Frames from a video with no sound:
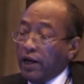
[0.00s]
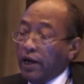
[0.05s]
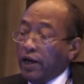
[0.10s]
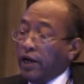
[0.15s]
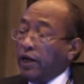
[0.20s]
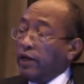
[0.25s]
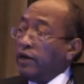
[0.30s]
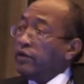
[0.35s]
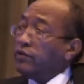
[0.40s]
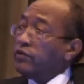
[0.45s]

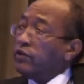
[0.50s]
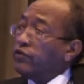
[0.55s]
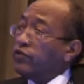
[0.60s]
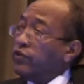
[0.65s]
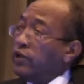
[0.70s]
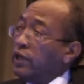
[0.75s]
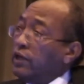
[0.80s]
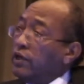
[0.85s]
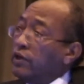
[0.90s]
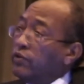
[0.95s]
Another
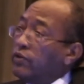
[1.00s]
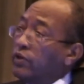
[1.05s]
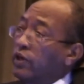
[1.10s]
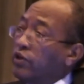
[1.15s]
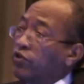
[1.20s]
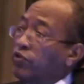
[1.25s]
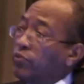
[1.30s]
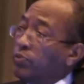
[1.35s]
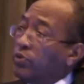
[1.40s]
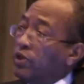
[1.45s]
thing is the
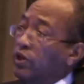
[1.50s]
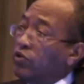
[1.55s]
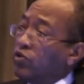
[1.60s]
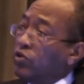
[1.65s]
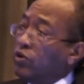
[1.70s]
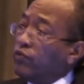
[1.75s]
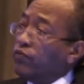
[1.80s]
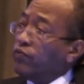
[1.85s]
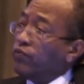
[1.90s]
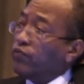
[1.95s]
expectation
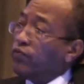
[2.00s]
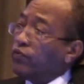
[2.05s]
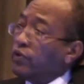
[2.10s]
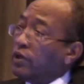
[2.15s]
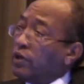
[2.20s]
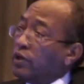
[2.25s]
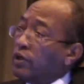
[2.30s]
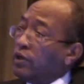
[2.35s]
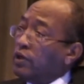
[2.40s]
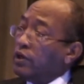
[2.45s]
of
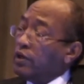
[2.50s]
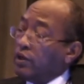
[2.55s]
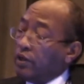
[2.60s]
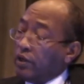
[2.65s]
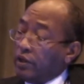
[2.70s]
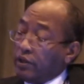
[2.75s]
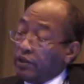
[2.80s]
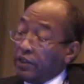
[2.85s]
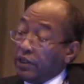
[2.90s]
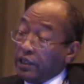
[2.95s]

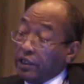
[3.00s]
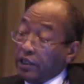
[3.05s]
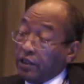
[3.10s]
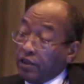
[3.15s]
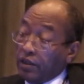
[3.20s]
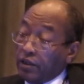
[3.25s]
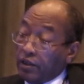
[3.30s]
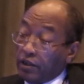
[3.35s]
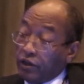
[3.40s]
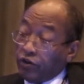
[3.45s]

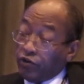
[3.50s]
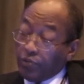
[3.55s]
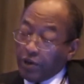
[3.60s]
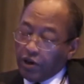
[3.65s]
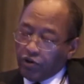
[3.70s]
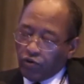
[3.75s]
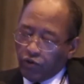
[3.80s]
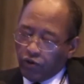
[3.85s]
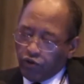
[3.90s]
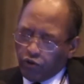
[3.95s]
the
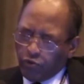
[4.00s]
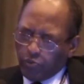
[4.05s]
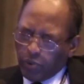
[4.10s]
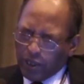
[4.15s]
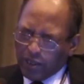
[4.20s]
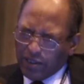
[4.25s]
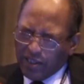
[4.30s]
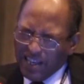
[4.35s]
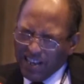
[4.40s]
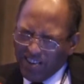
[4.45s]
expansion of
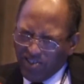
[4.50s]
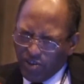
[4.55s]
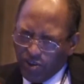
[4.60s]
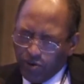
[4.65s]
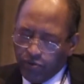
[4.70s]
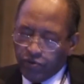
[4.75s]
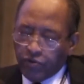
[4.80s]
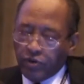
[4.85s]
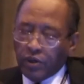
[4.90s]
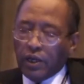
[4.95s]

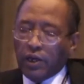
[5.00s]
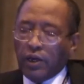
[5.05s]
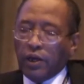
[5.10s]
expectations.